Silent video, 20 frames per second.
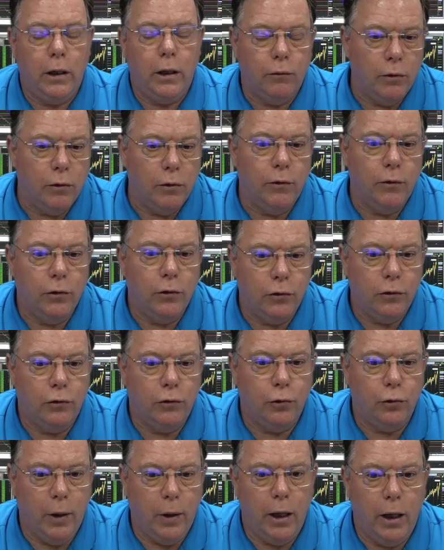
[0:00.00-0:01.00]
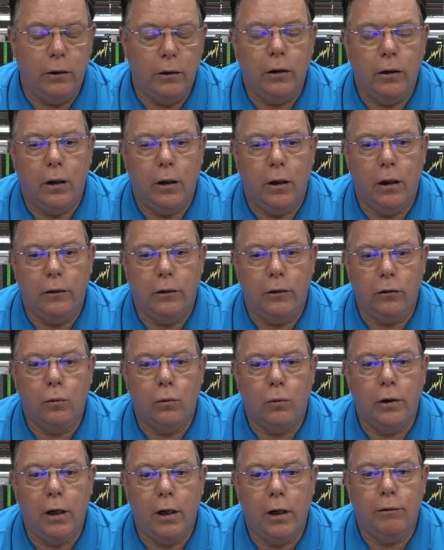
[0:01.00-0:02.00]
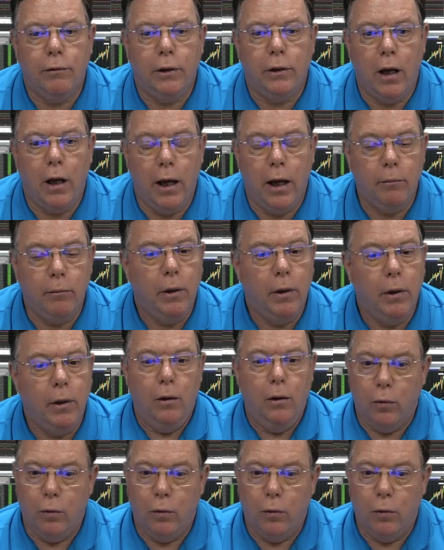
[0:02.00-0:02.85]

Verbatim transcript: can reverse a trend. Uh, doesn't work every time.